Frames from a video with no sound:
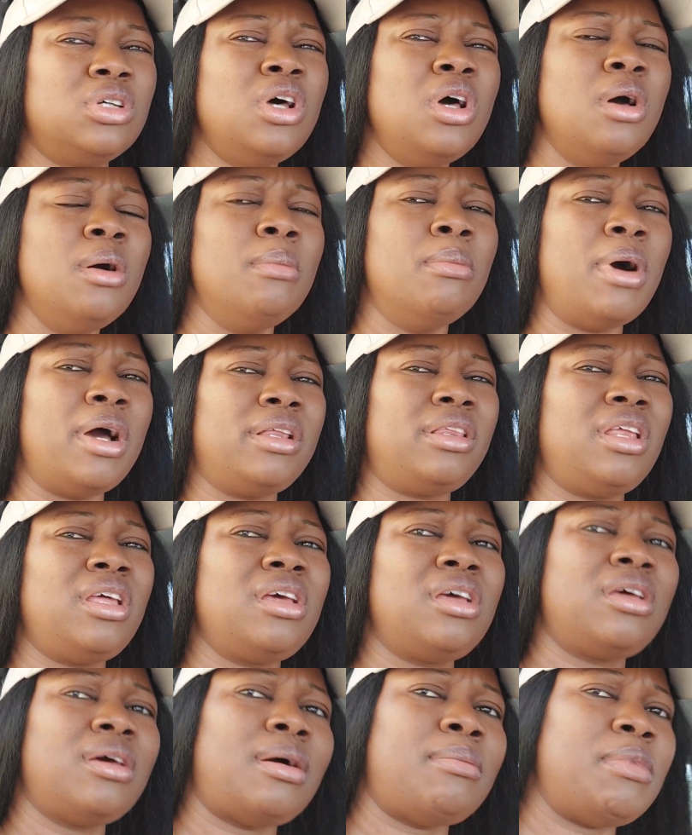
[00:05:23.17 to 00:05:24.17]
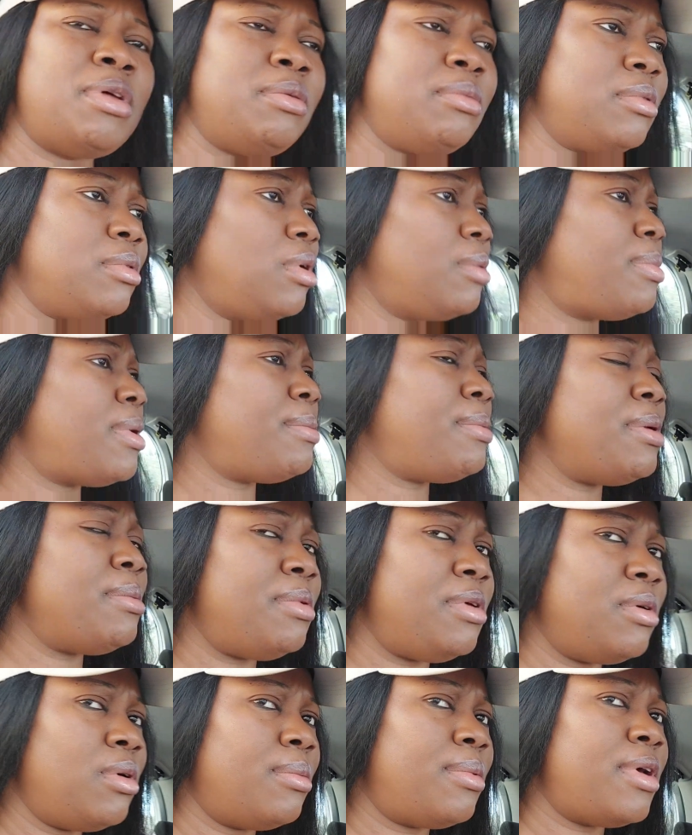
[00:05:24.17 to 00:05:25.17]
But I think, I mean,
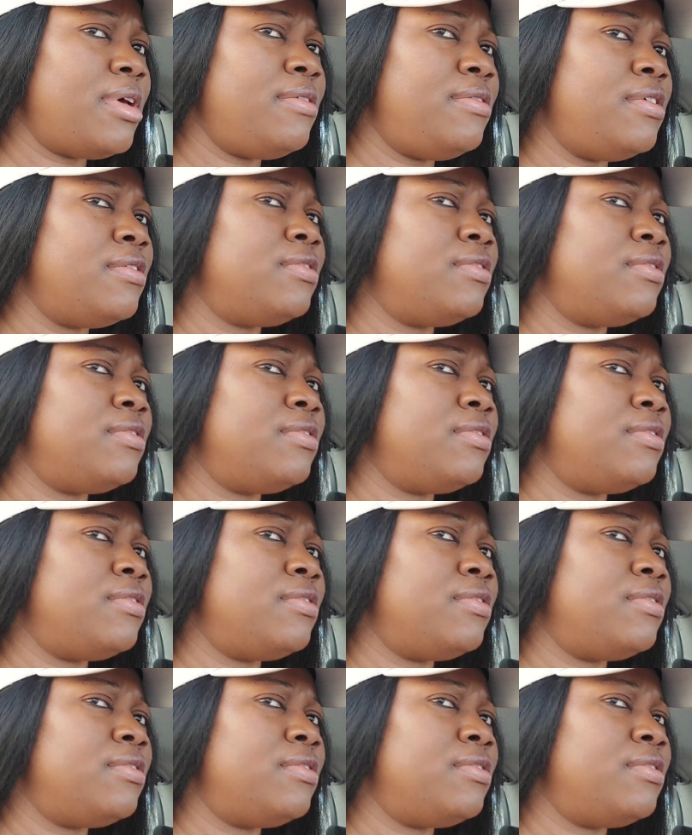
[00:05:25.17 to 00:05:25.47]
if